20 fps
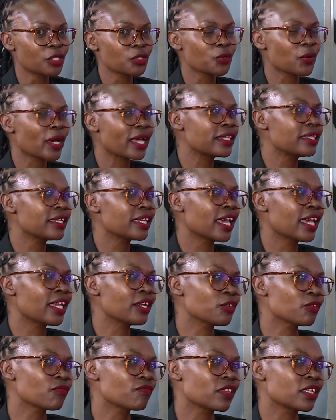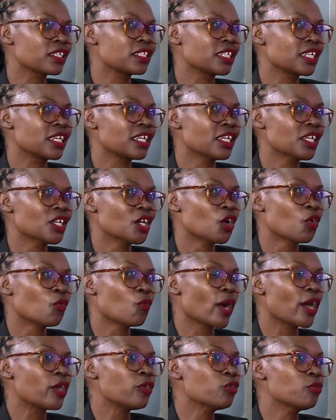So at the end of the day,
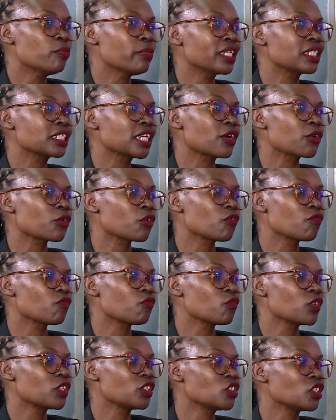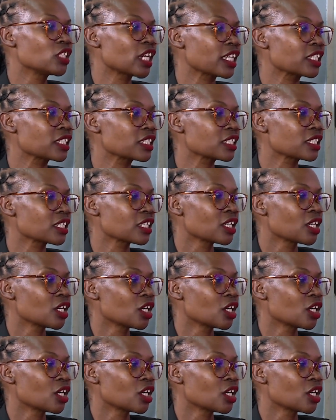were you better off with just